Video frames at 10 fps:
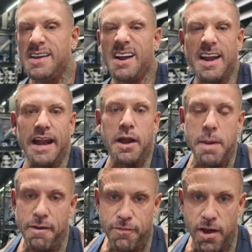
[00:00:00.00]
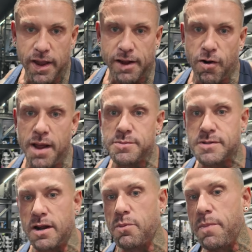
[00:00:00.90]
You only need about 30
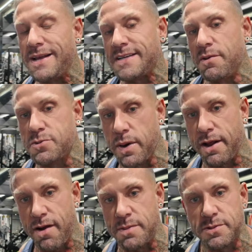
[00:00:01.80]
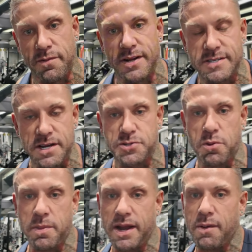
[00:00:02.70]
grams, and I've mixed that with 20 grams of an
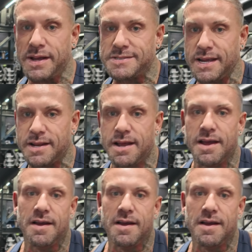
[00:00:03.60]
essential amino acid.